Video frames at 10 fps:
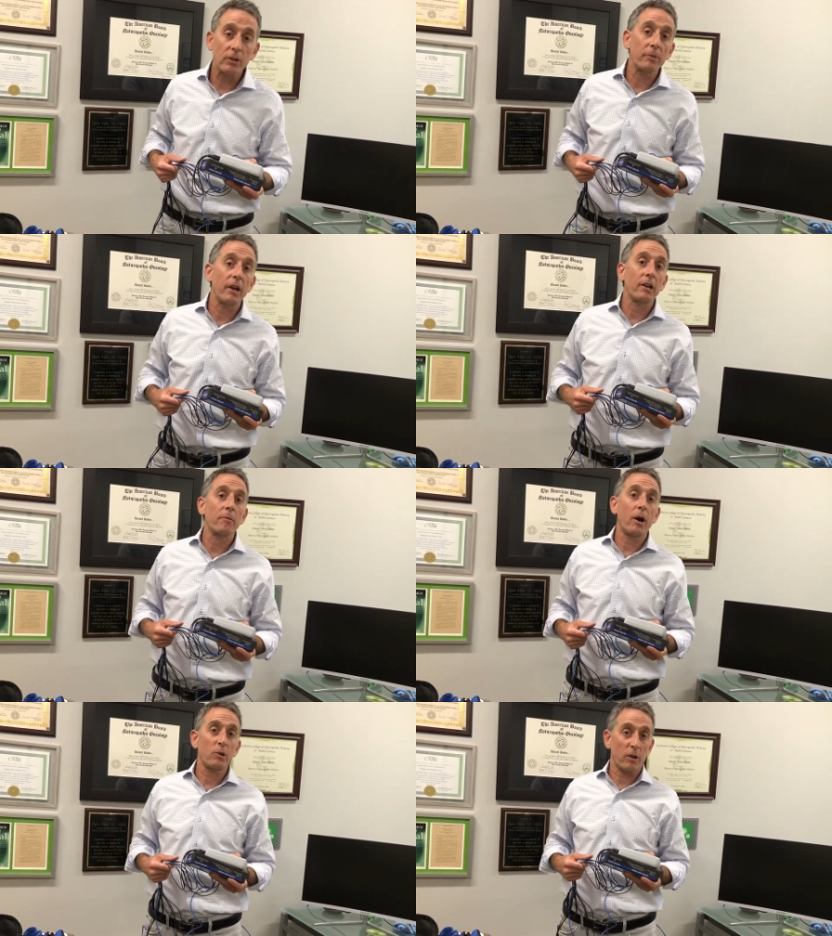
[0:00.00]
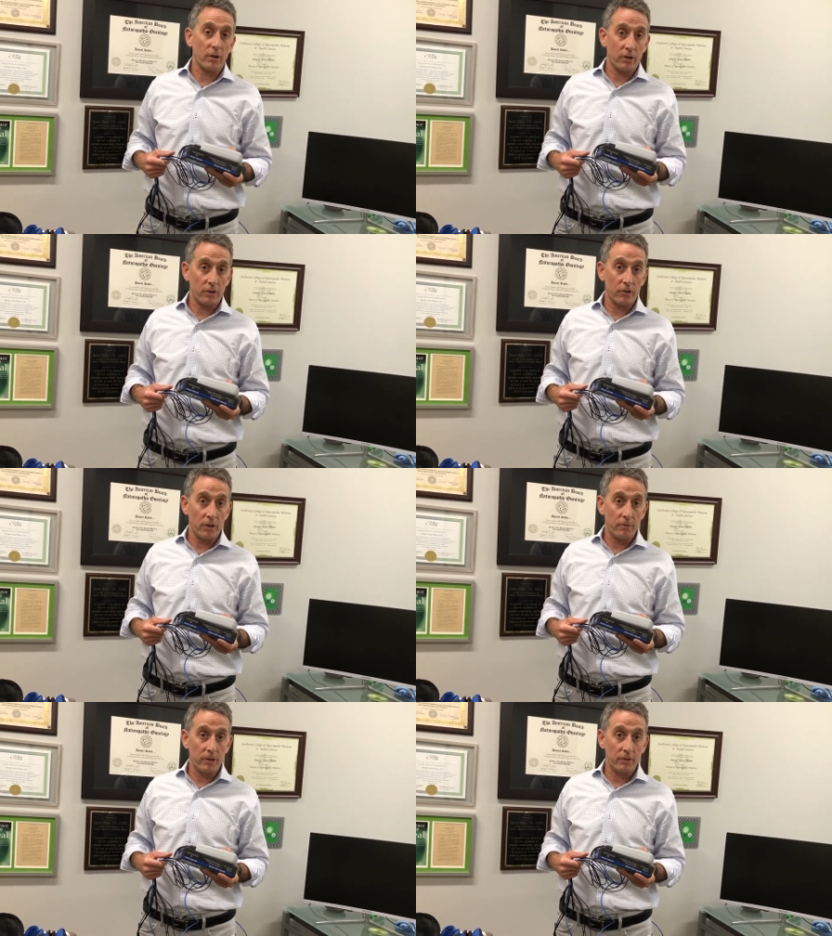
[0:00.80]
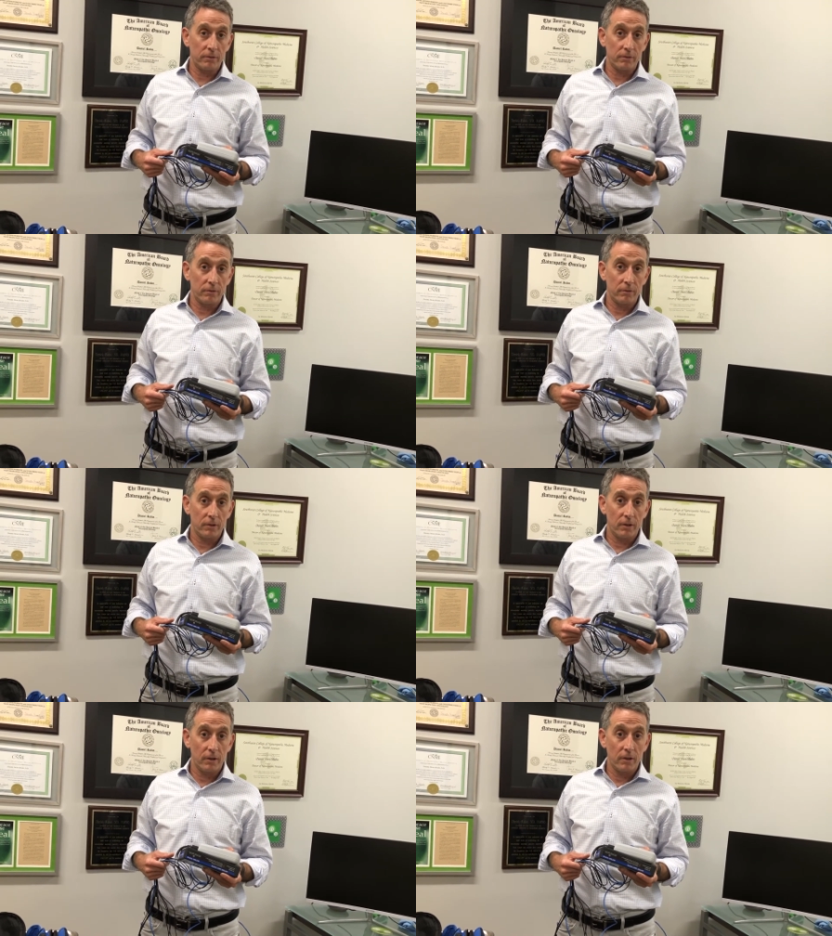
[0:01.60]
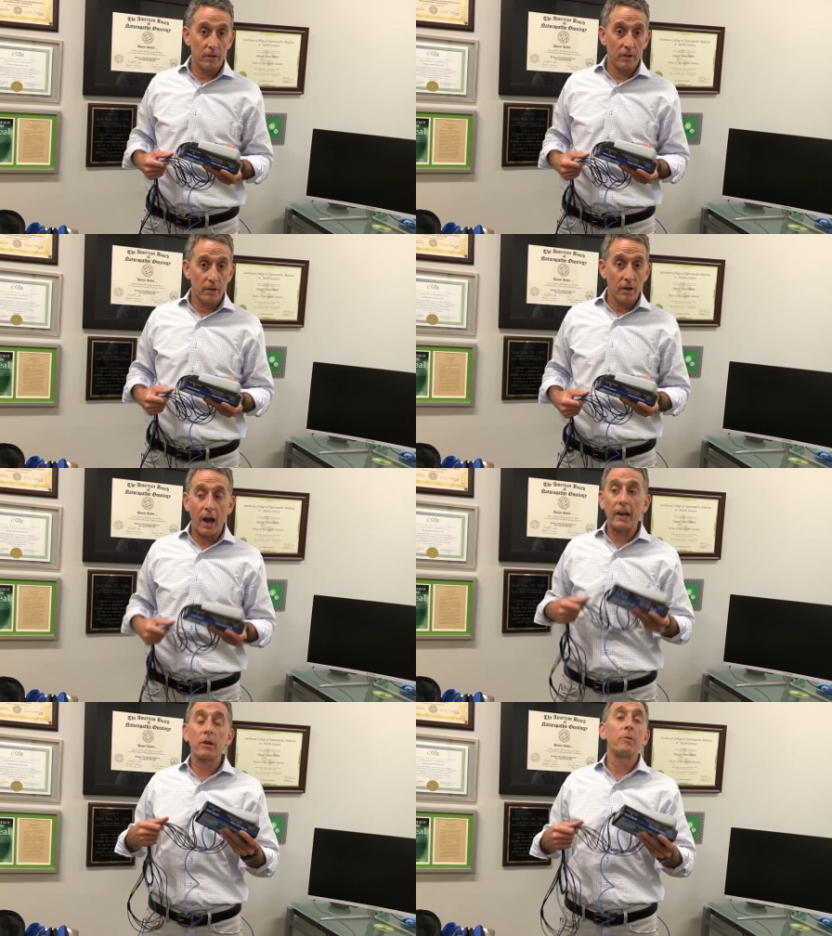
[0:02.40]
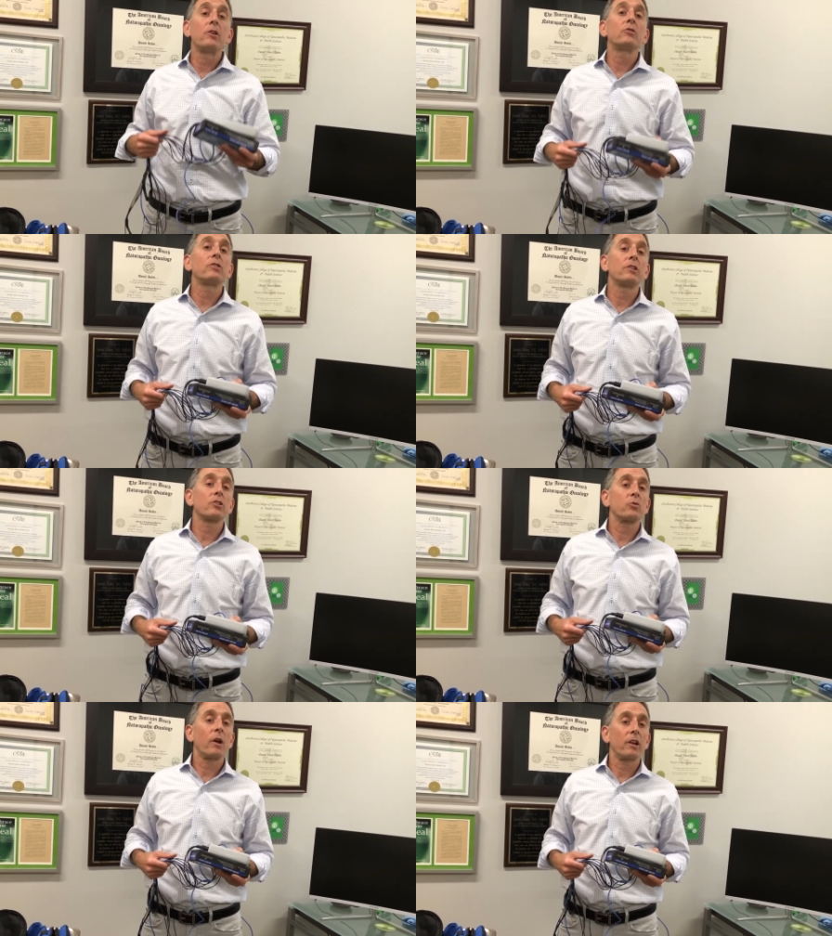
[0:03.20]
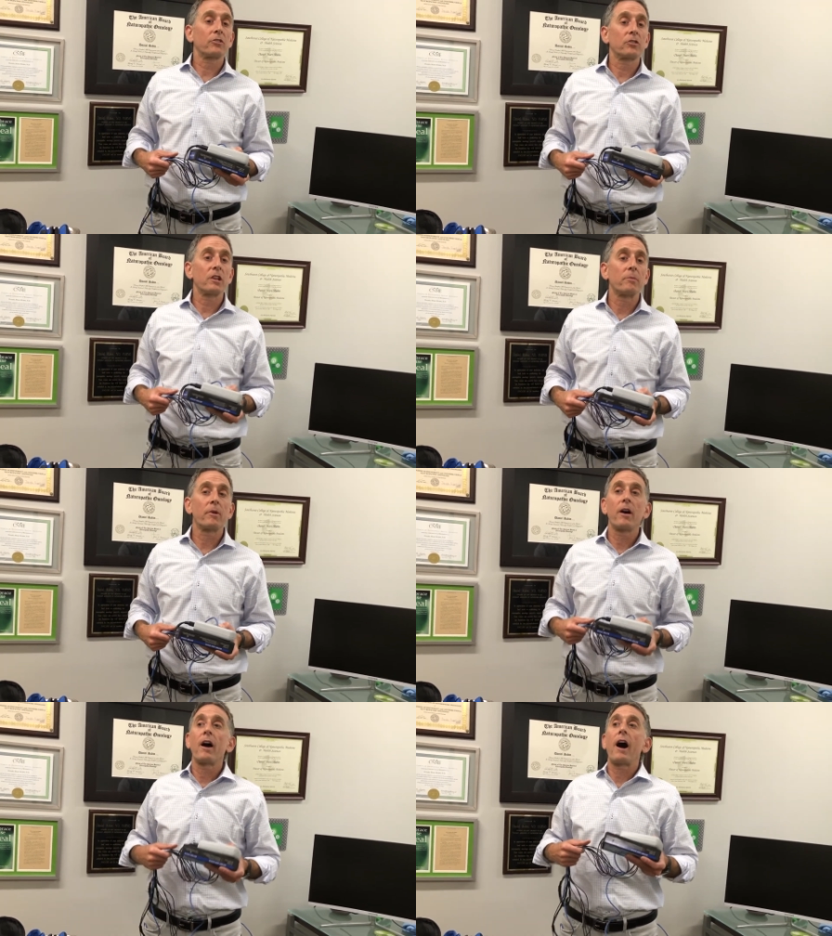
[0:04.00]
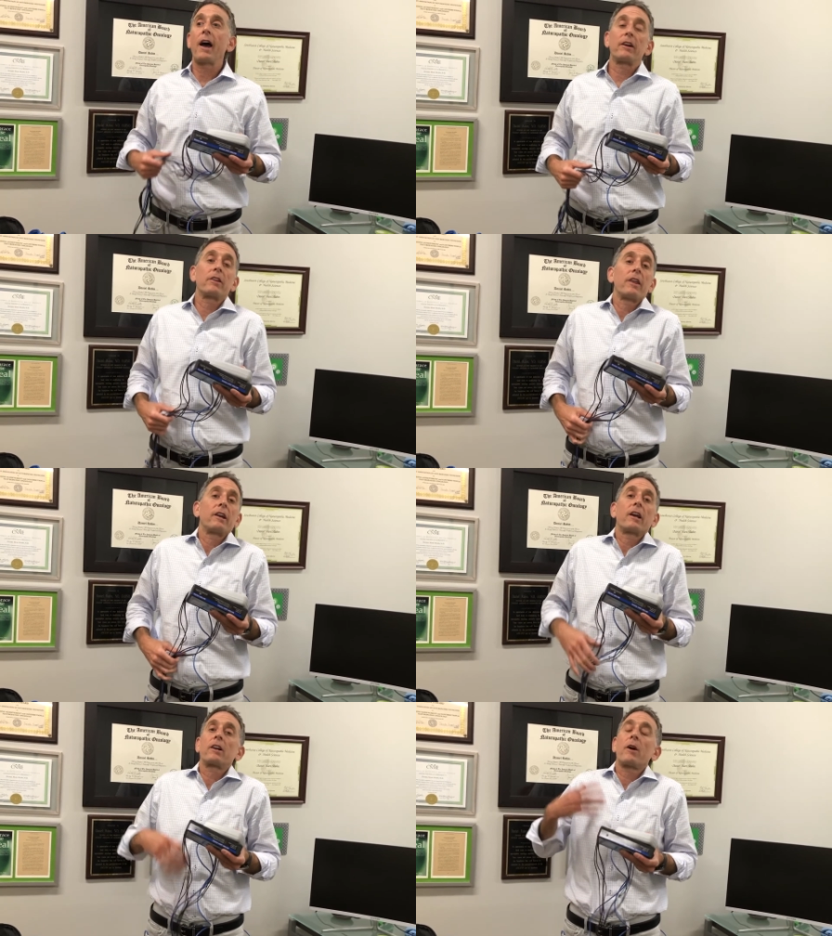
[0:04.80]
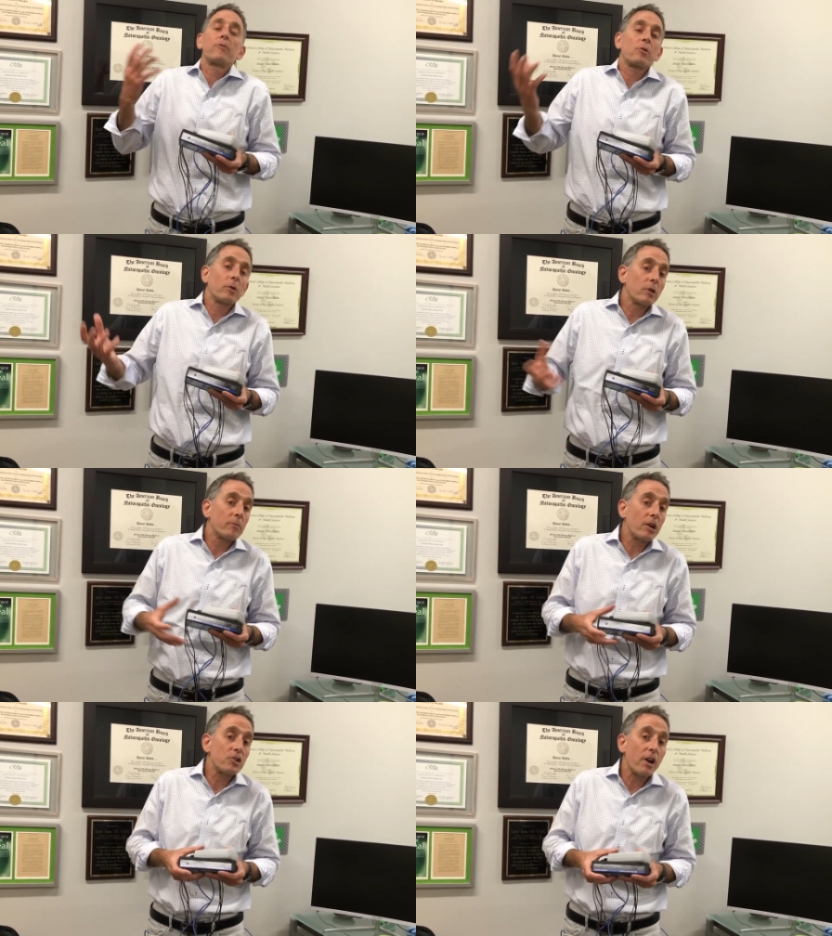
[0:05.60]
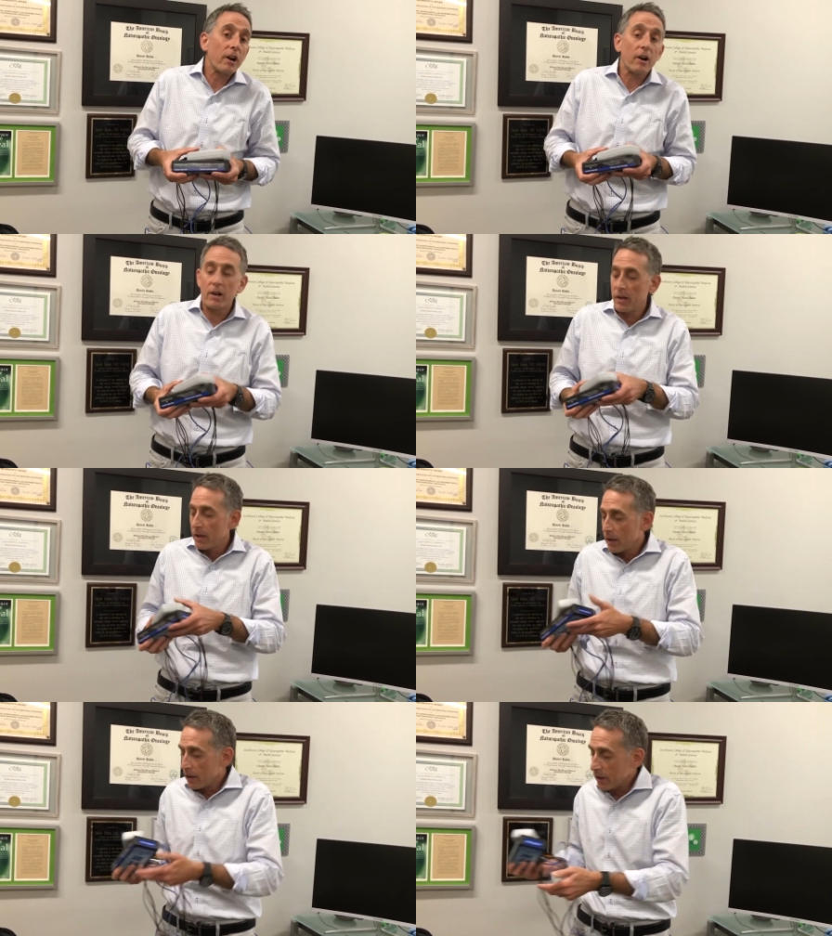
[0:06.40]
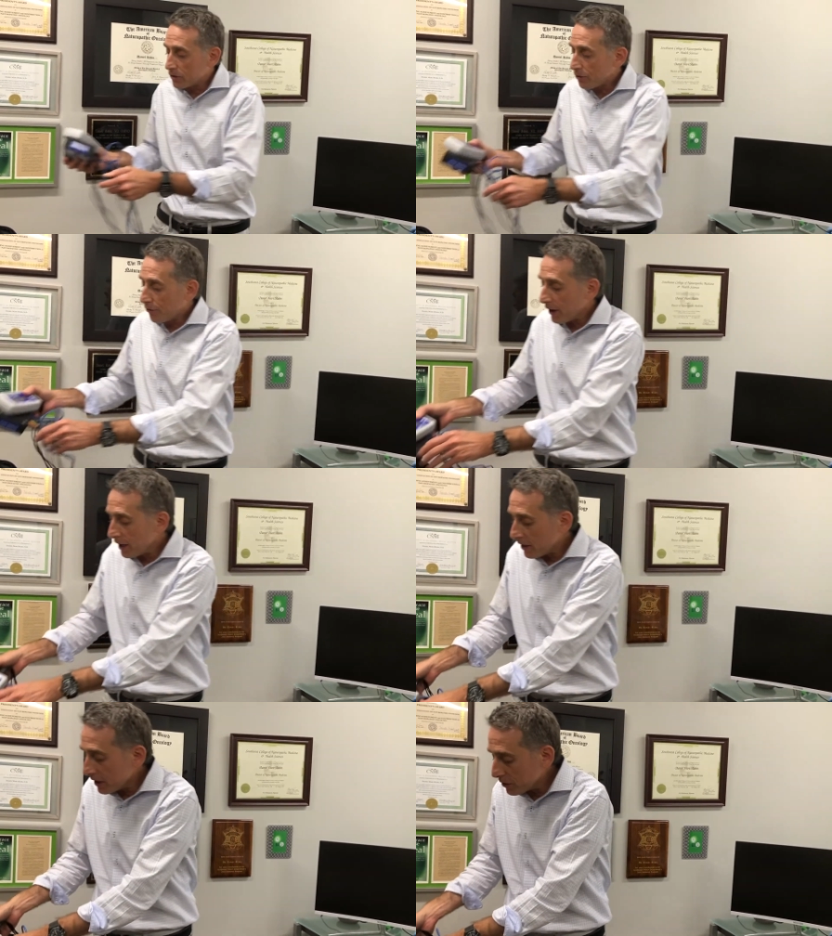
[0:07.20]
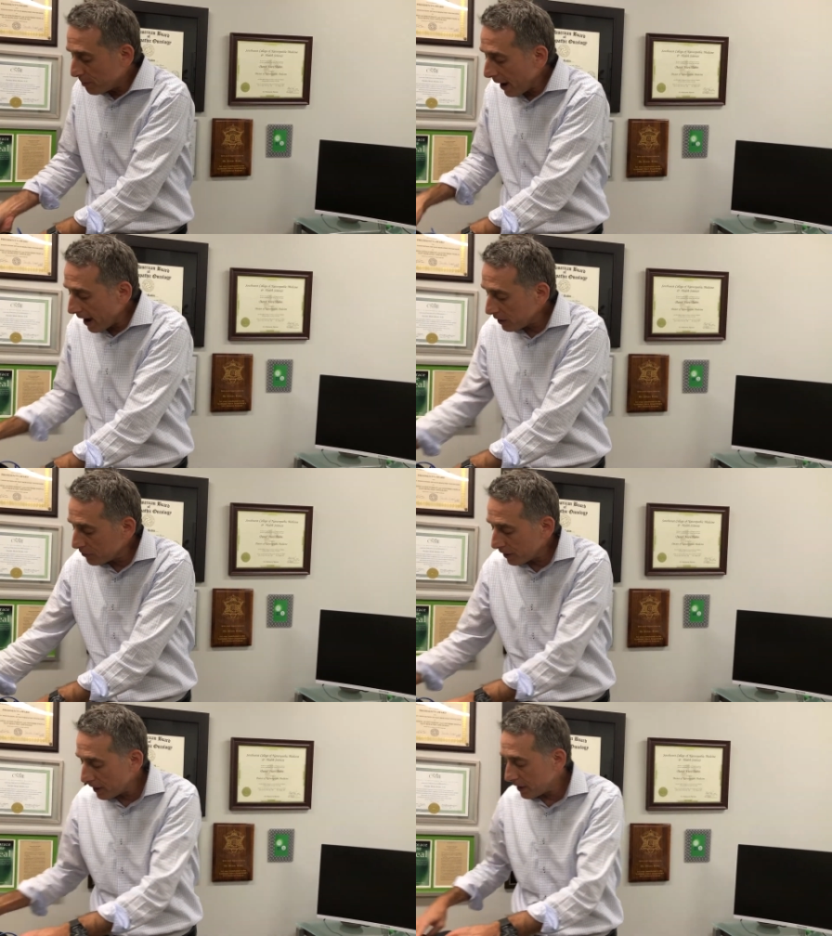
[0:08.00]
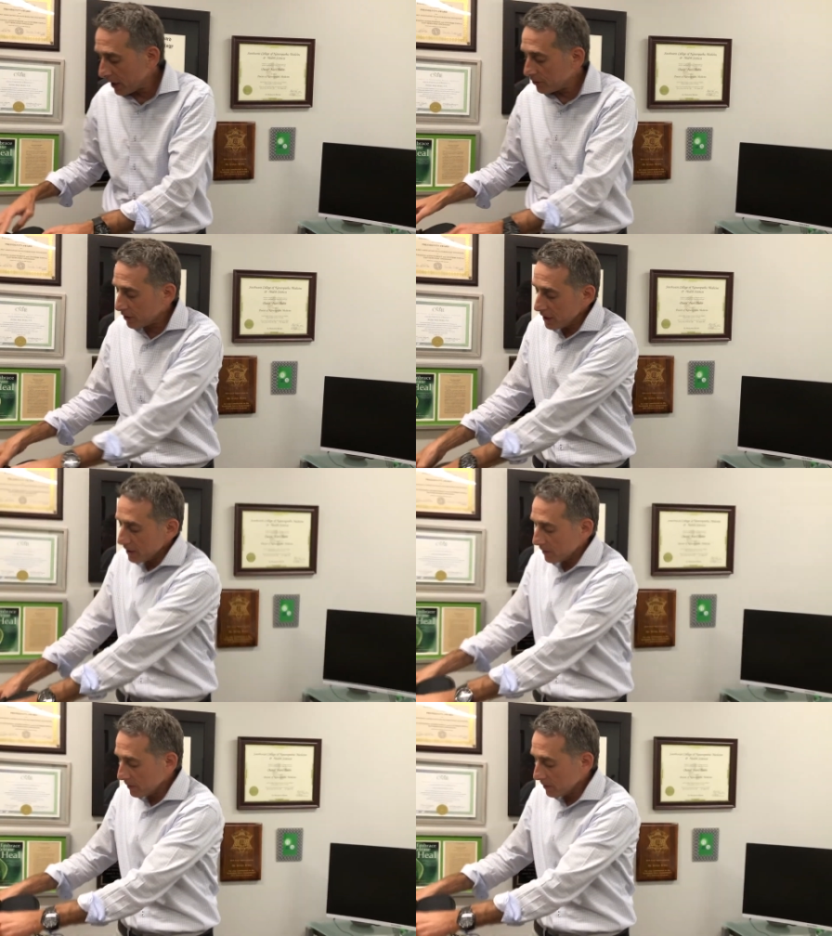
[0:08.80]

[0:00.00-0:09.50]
I'm getting a microcurrent treatment. I could be using this while I sleep. I could then get comfortable in my chair. These fit in these bags very nicely.